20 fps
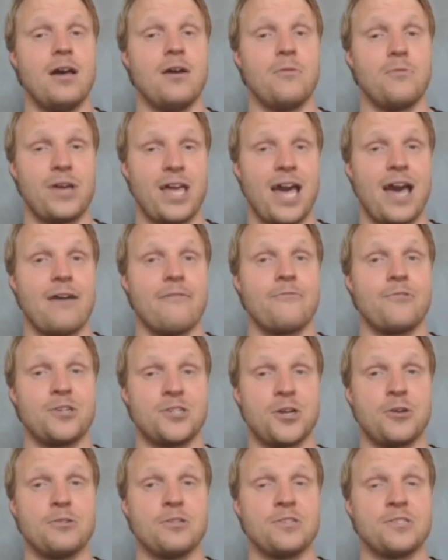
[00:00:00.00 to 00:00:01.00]
we have
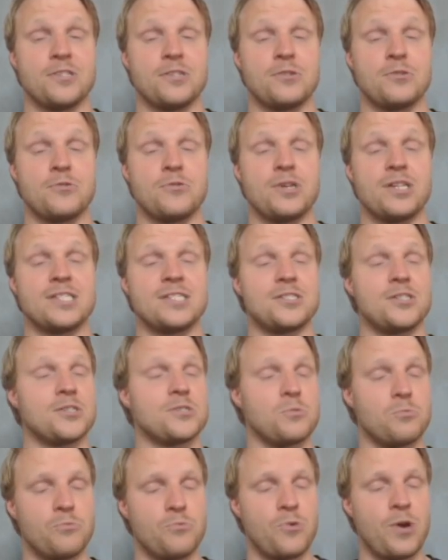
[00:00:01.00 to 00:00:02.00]
Richarlison, who is
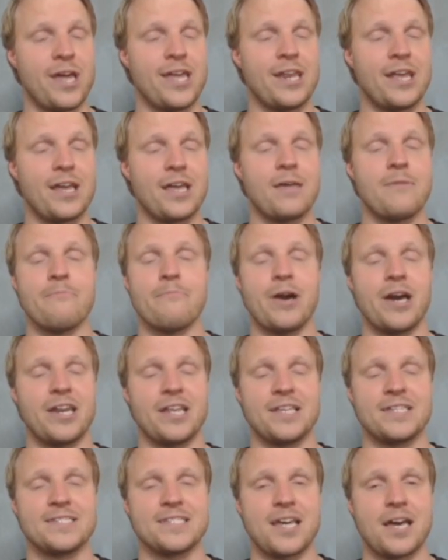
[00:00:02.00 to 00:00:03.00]
just waiting and biding
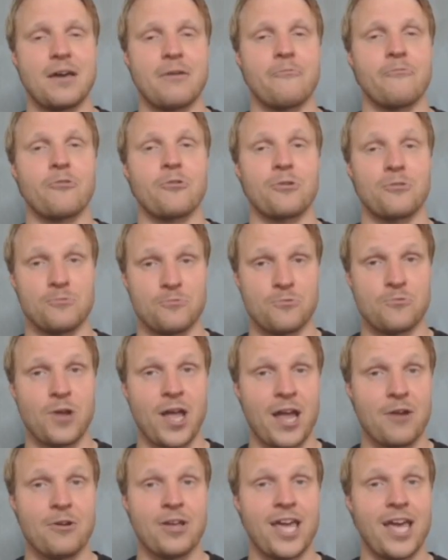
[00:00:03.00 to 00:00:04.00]
his time for
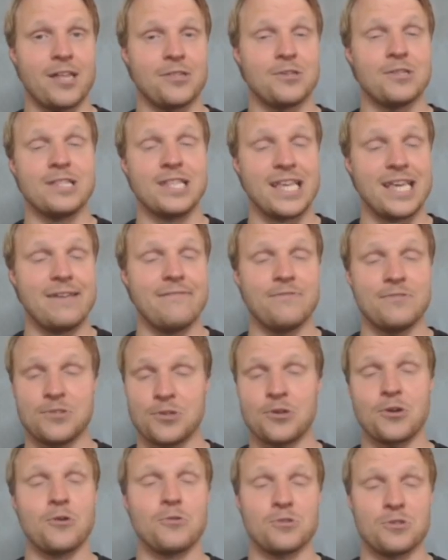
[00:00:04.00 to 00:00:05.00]
Harry Kane to leave to
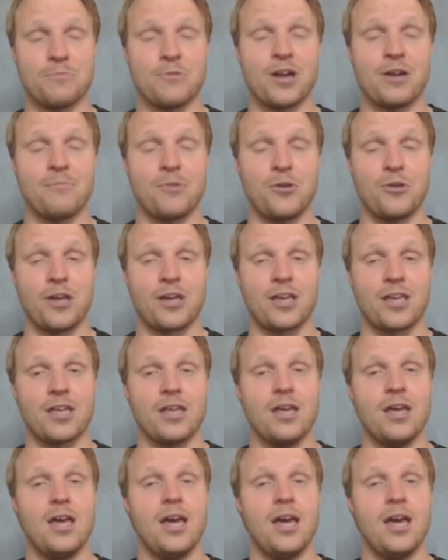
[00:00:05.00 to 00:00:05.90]
go to Bayern Munich,